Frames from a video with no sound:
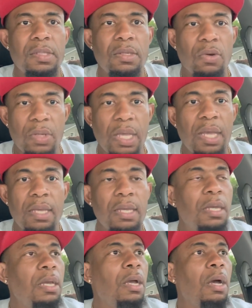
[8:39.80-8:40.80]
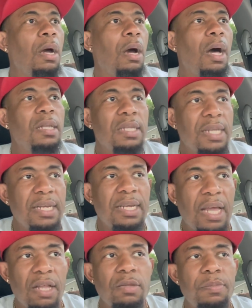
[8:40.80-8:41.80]
Okay. Leonard
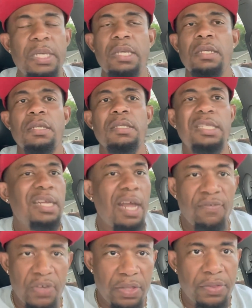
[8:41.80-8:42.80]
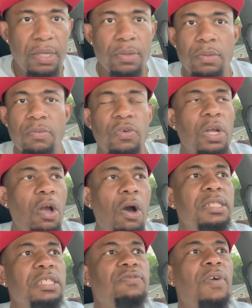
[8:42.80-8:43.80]
Ellerbe did everything
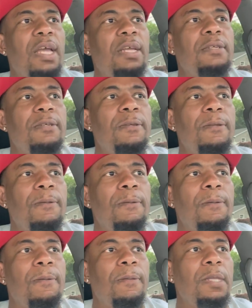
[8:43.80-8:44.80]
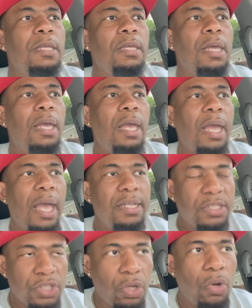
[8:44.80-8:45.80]
regarding this fight.
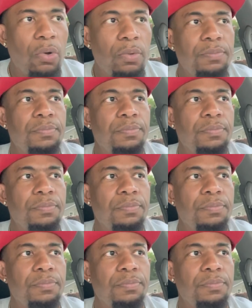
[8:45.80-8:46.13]
And so,